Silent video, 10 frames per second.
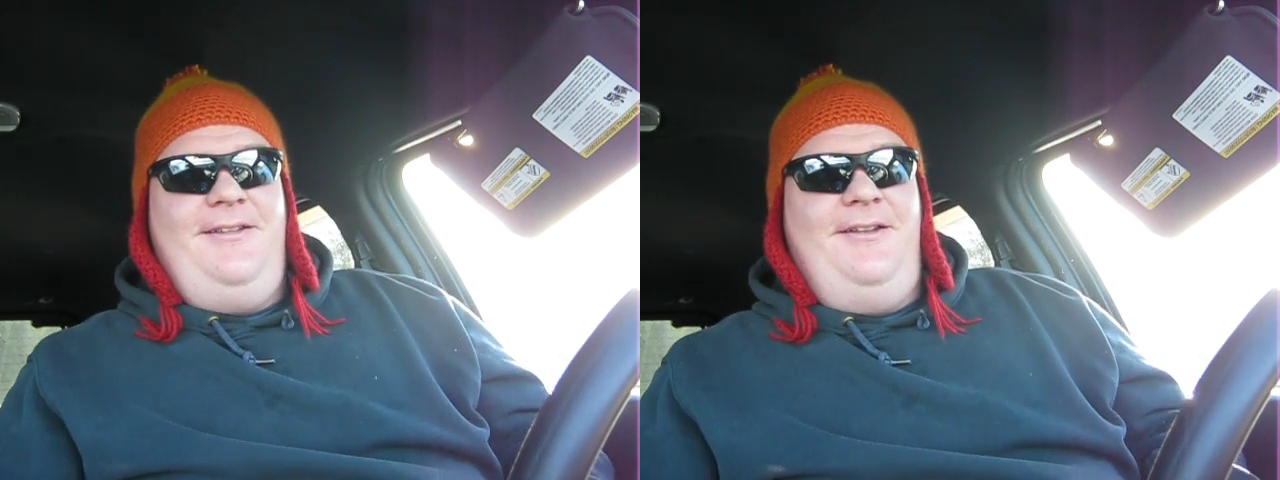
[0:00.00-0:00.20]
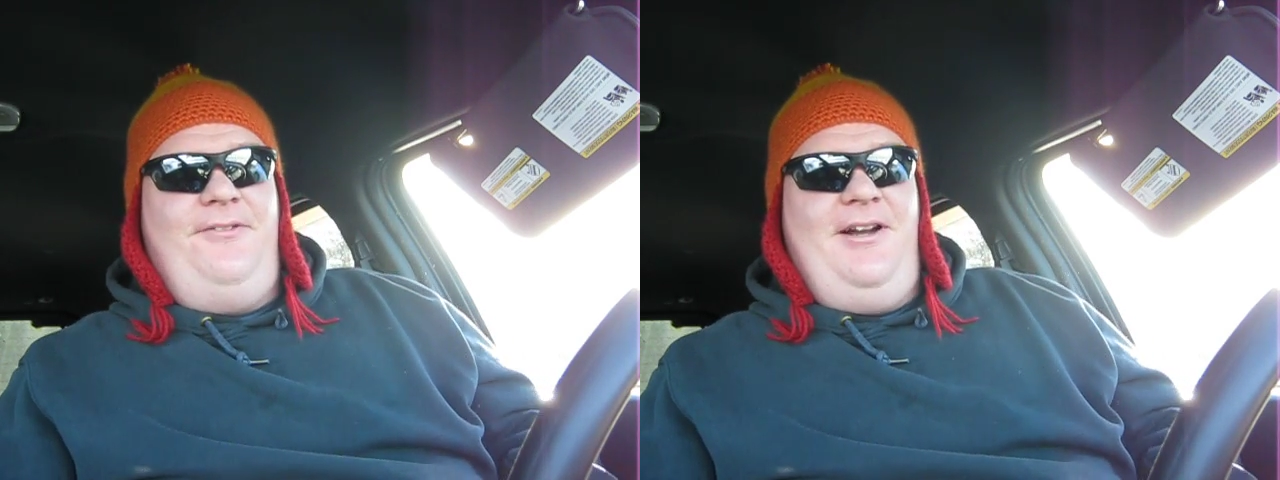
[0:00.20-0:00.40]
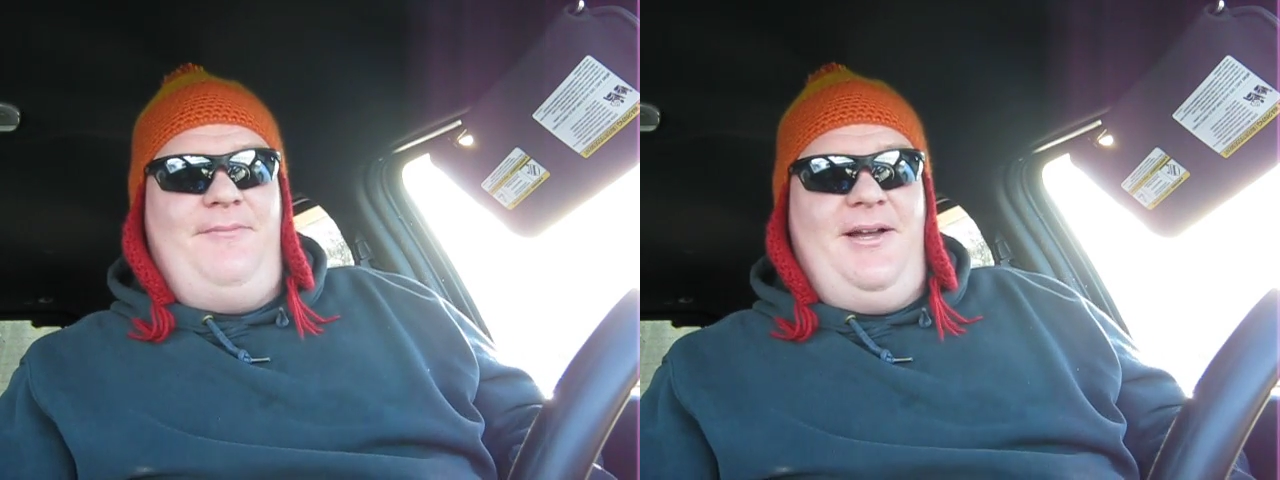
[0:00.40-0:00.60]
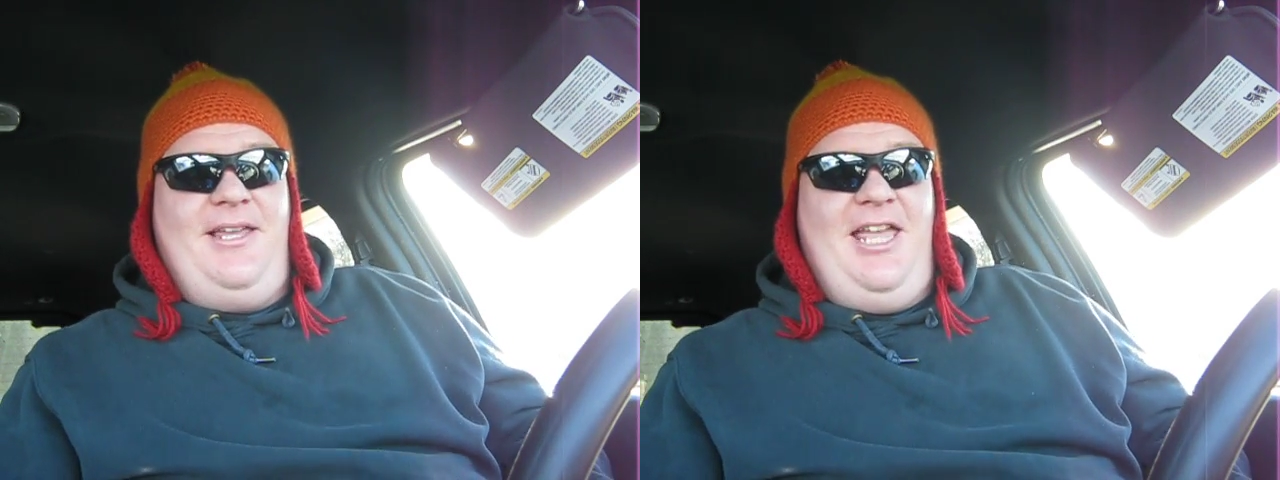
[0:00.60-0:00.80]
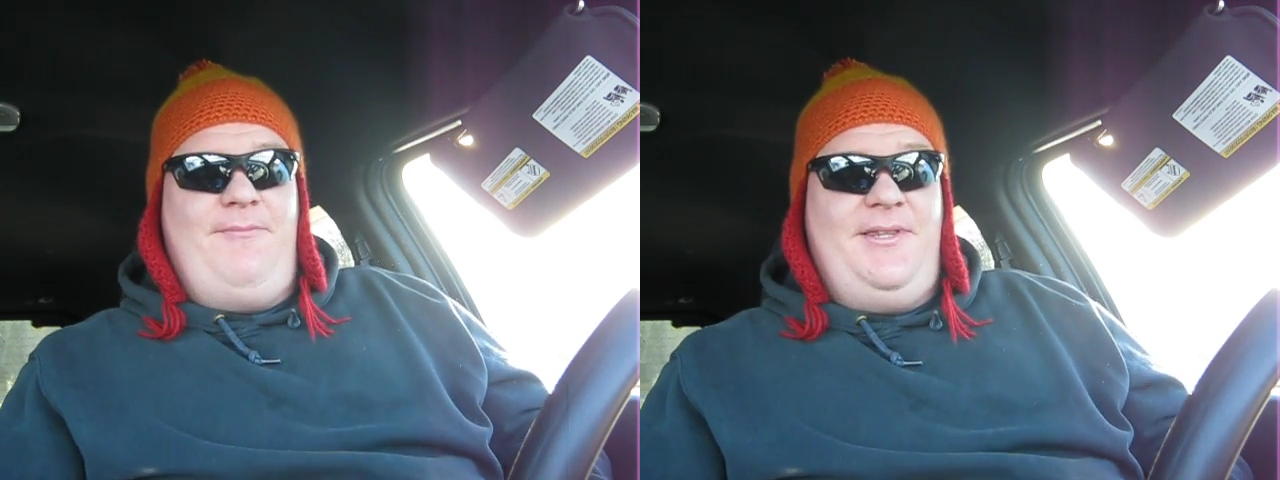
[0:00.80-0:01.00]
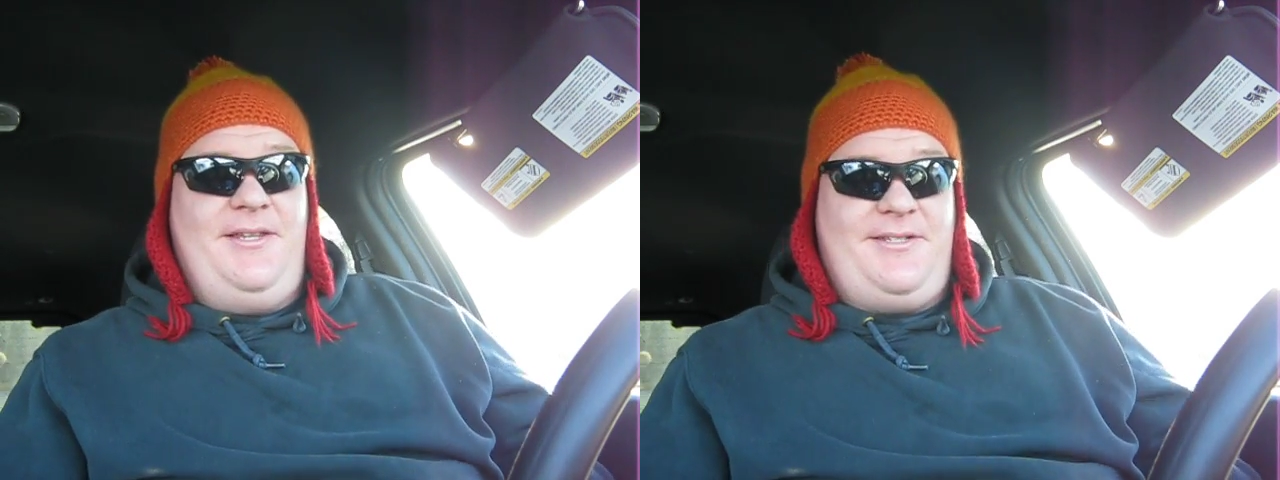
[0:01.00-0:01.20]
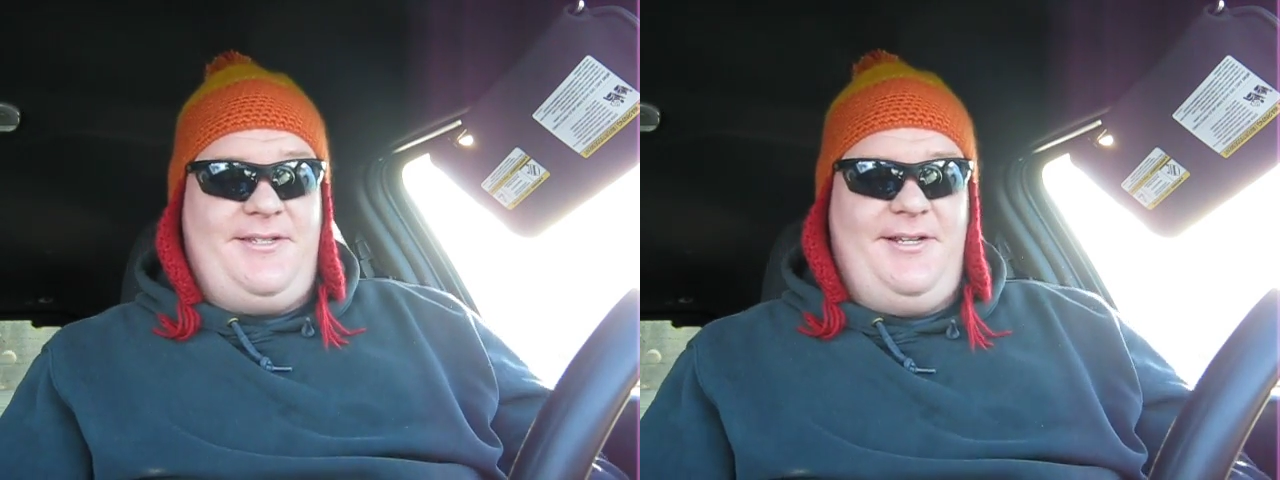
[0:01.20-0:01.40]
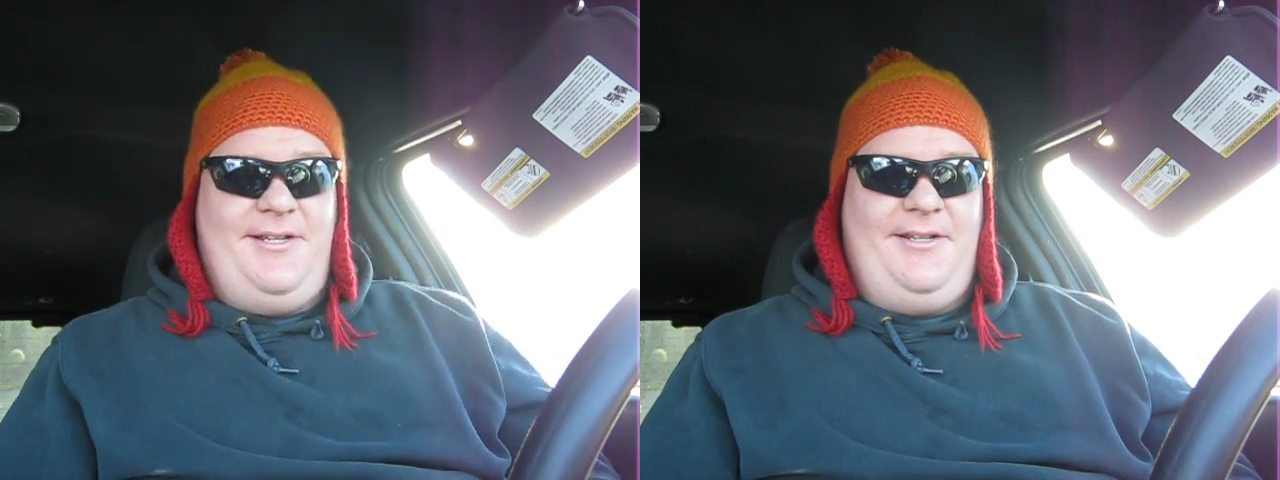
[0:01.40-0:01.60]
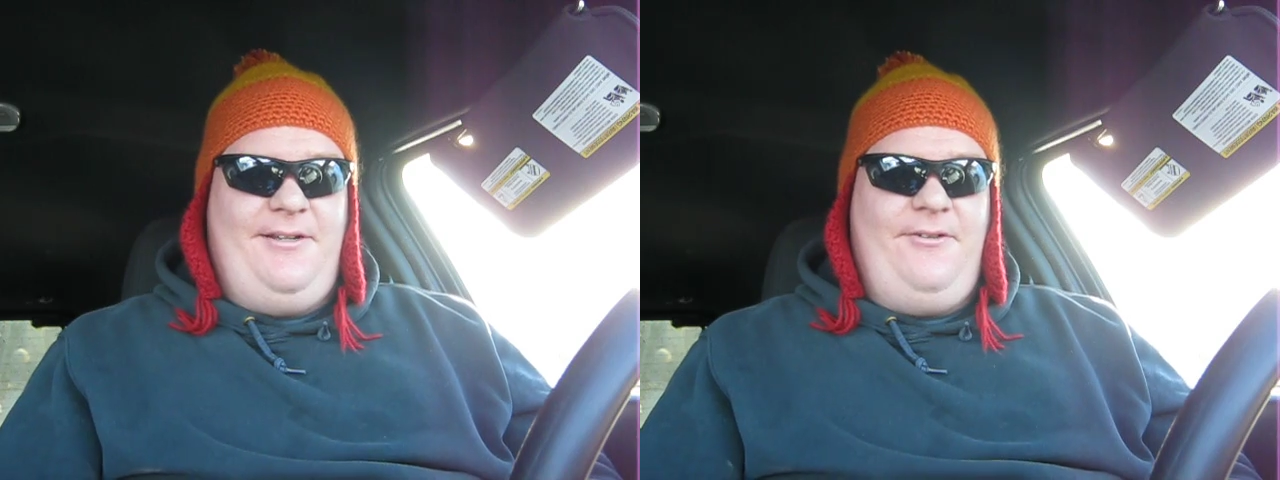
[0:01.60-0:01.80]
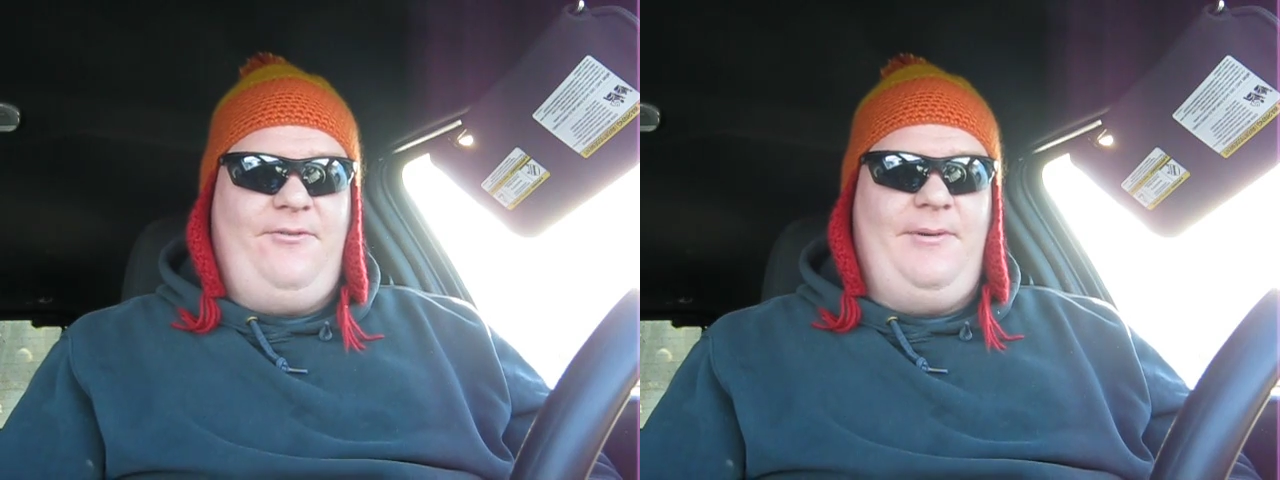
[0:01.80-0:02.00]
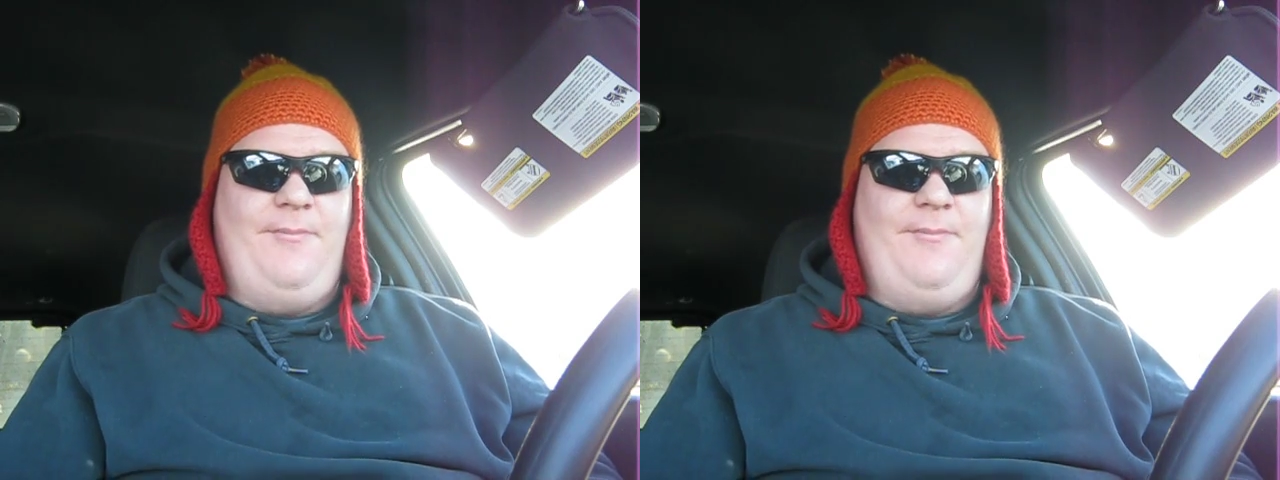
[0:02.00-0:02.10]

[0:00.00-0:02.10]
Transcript: A friend of mine gave me this for